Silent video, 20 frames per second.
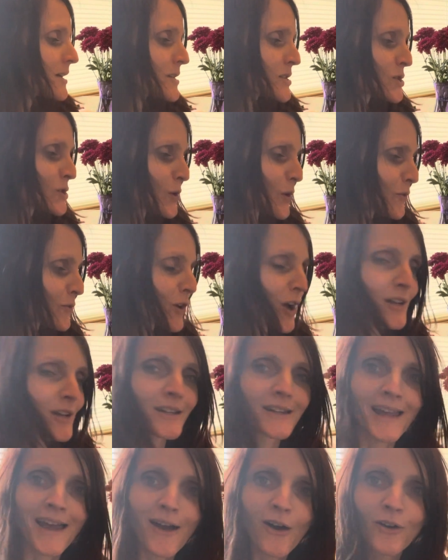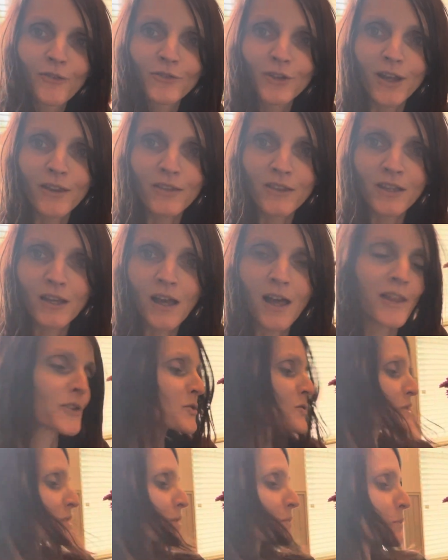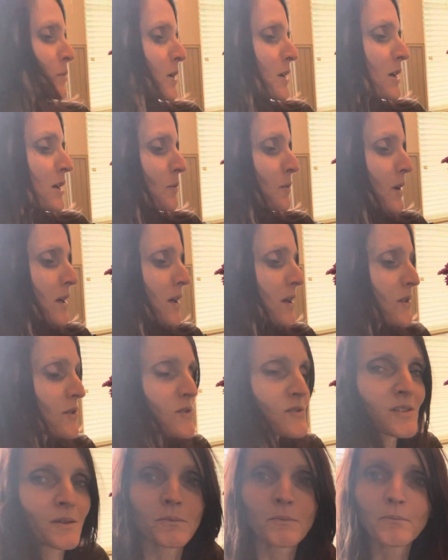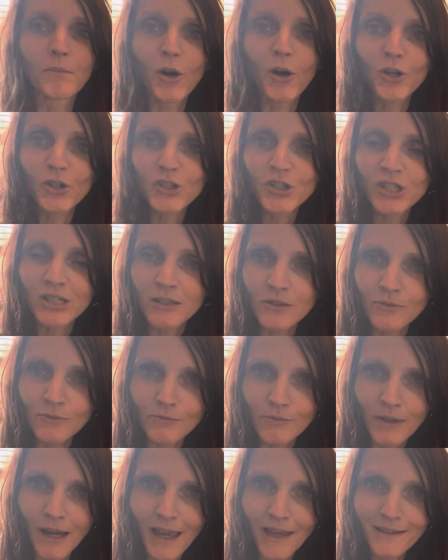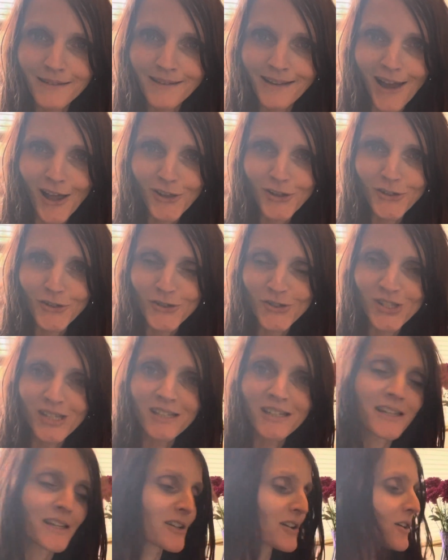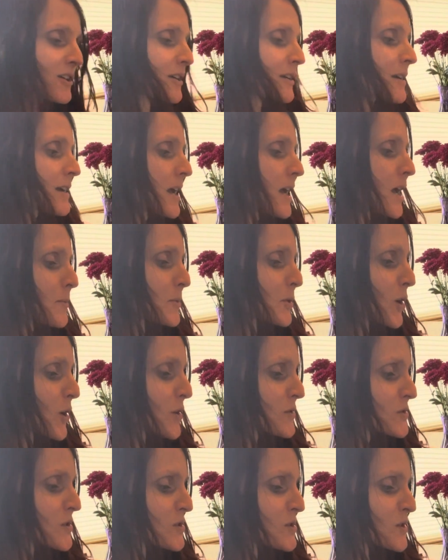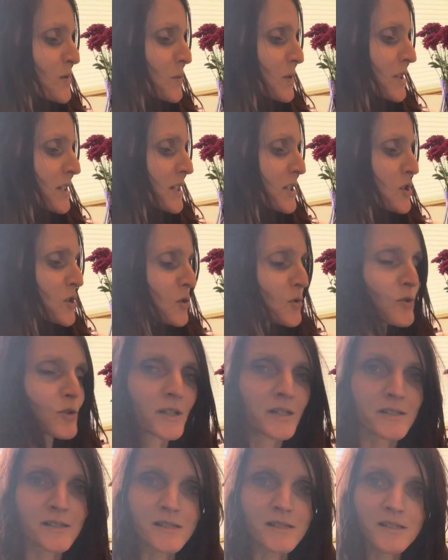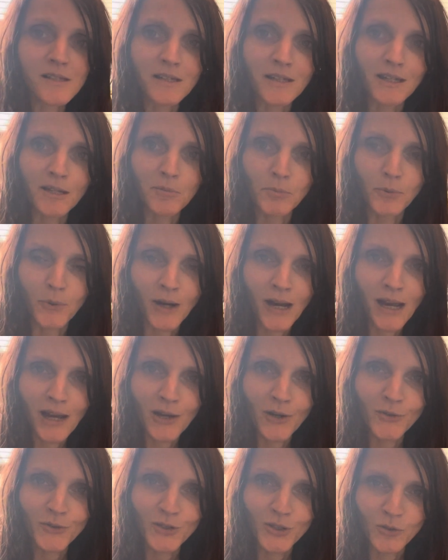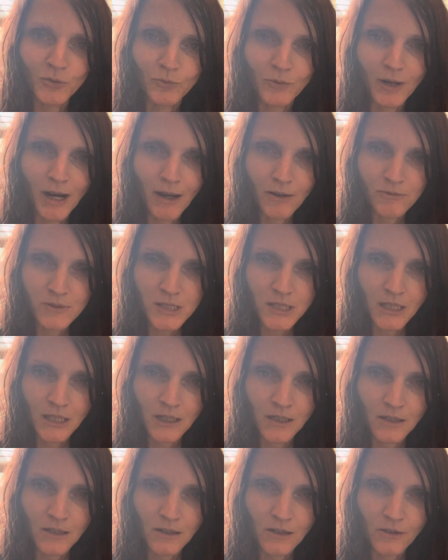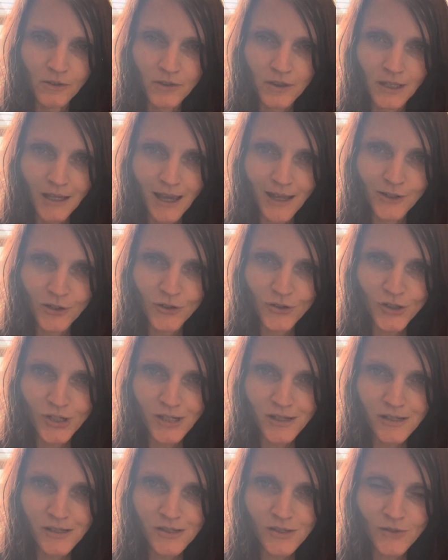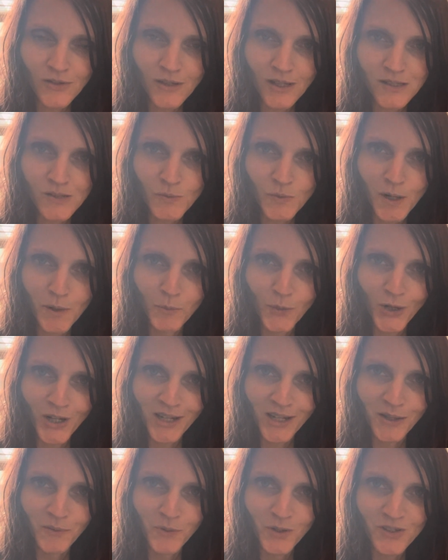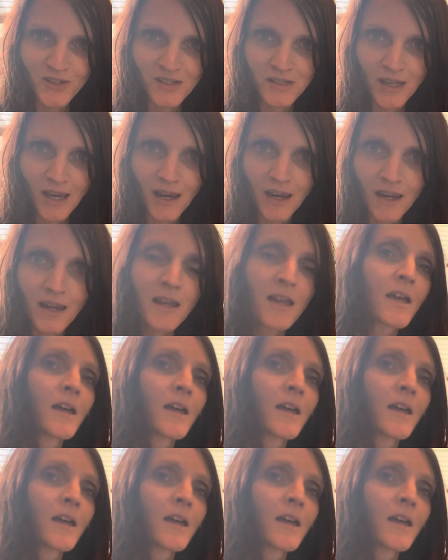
So I've got it out, I've got the colors I'm working with, some Martian red colors in here, but also some really Taurus, like brown, grounding, earthing energies. So that's what I'm working with today